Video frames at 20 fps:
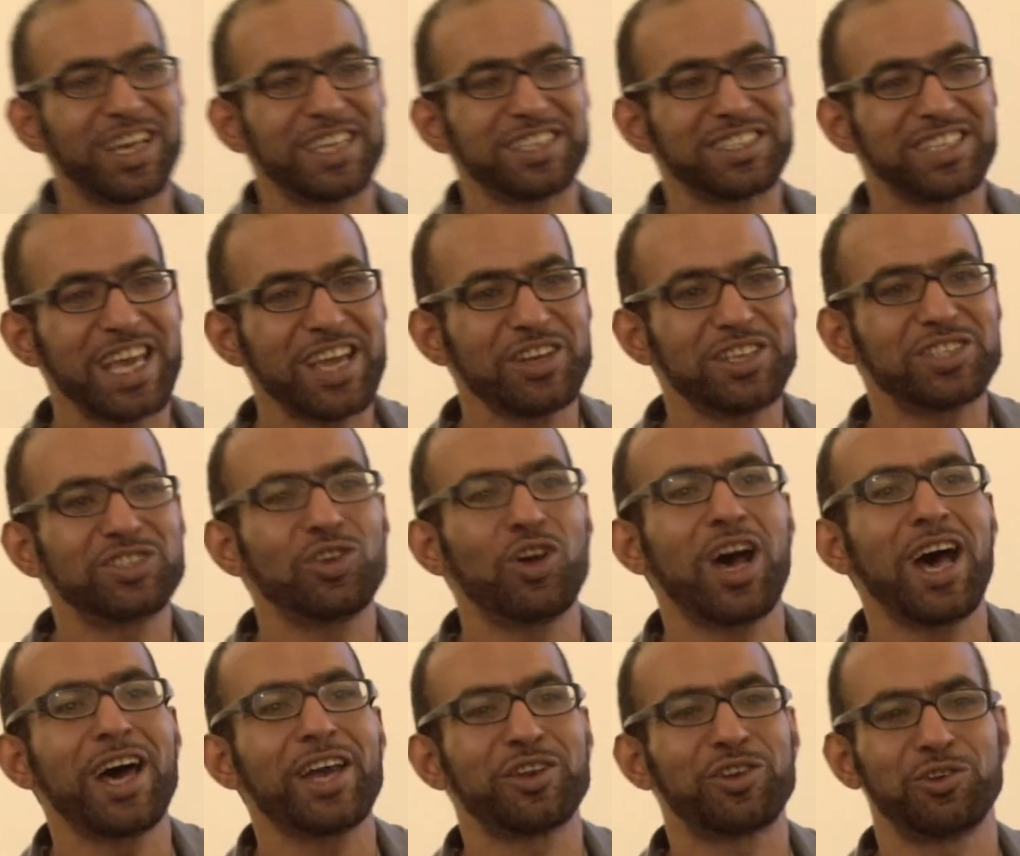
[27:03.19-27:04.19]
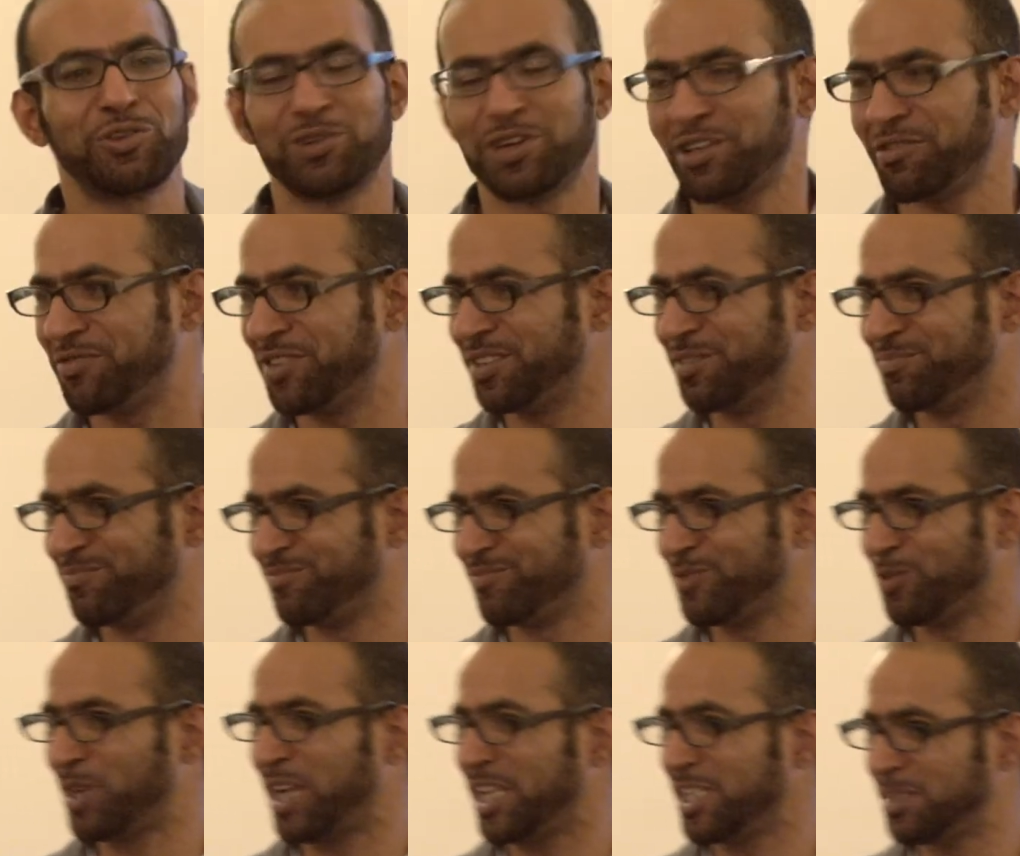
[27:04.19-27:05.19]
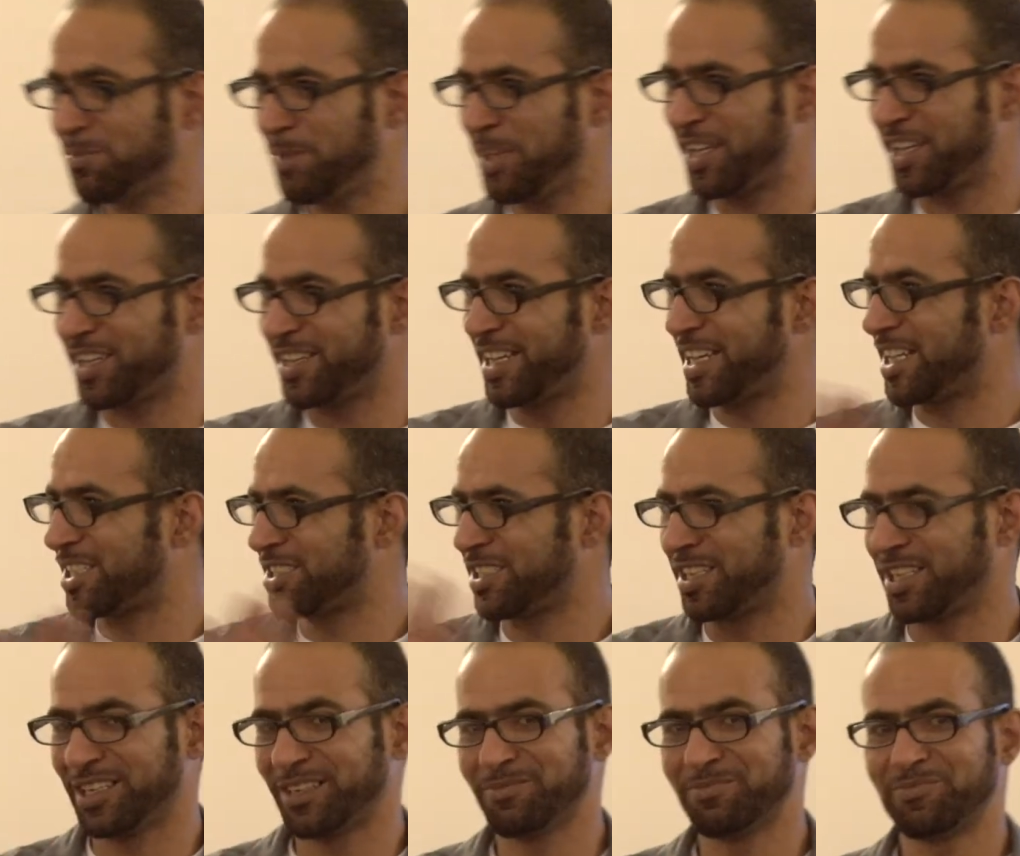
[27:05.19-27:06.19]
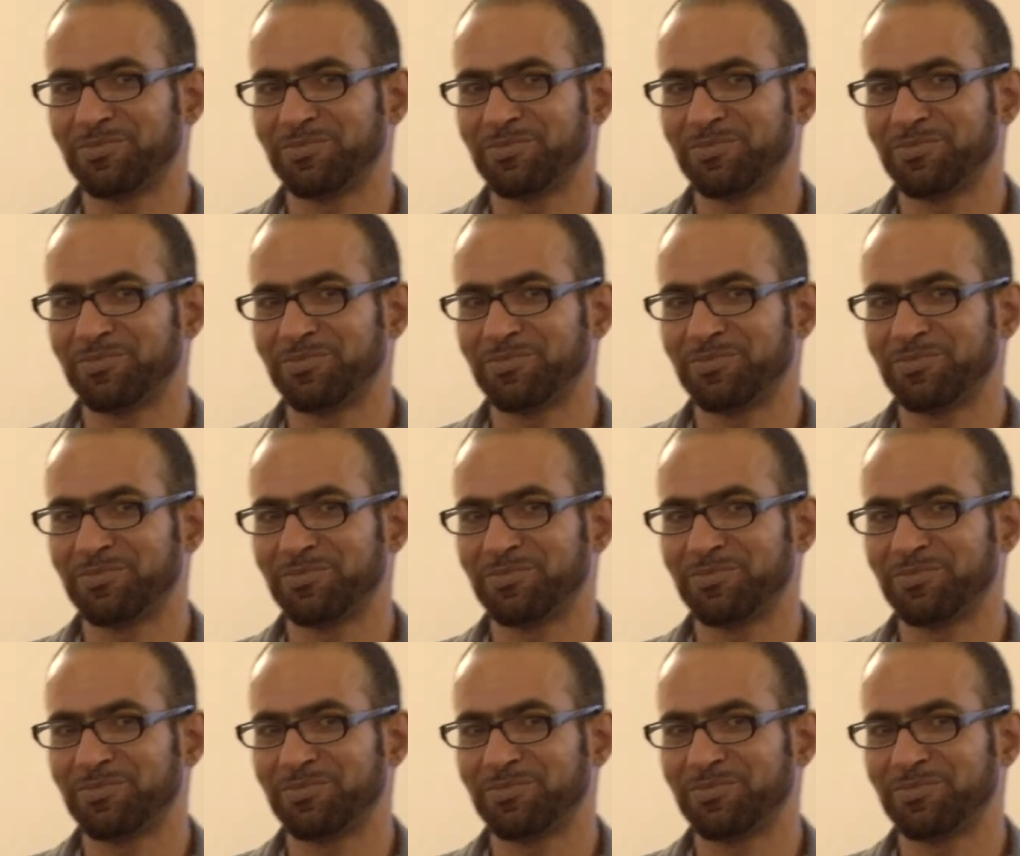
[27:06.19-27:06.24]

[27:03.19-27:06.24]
Zionists to argue even, when I speak actually.